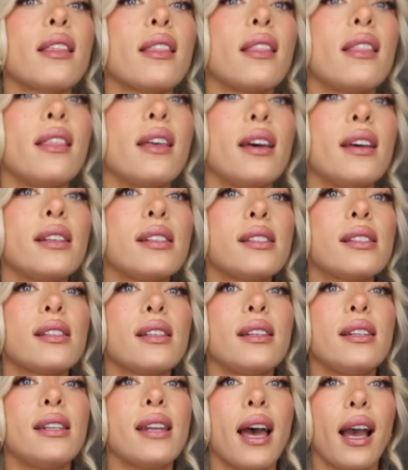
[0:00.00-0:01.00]
this
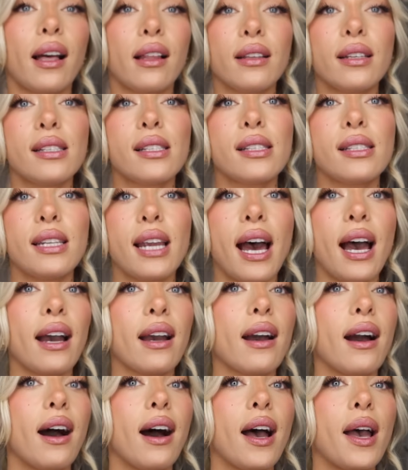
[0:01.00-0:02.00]
necklace
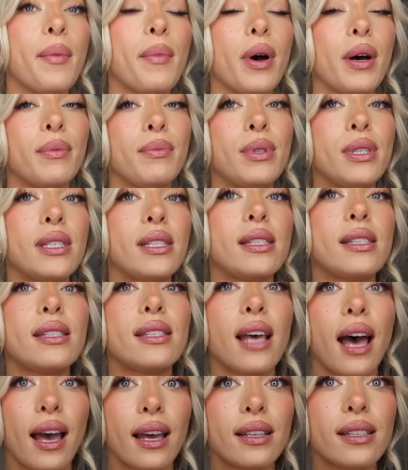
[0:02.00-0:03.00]
stack, I'm
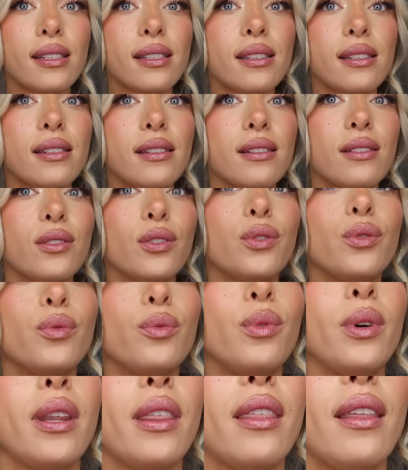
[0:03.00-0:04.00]
obsessed
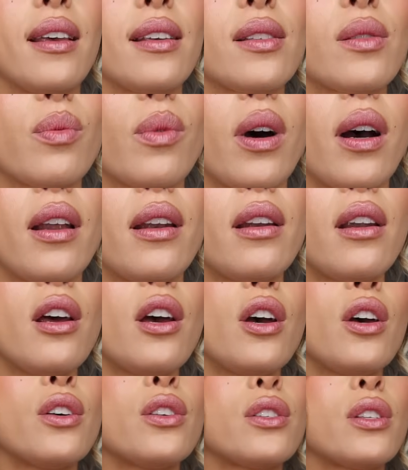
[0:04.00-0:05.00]
with this one.
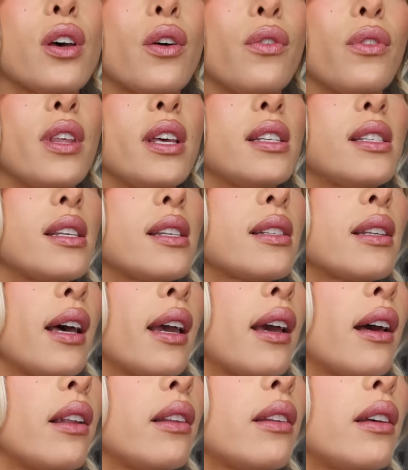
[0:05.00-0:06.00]
So this is
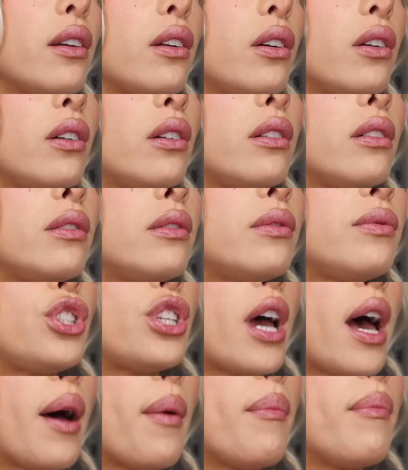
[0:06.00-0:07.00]
like a little
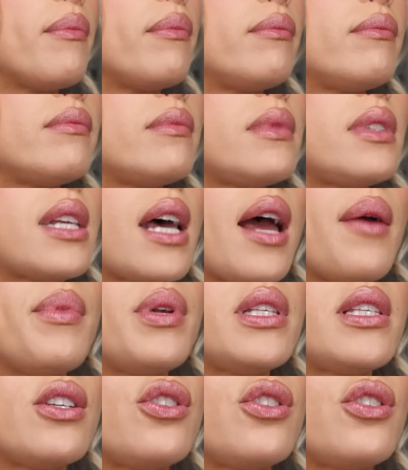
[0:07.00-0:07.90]
gem diamond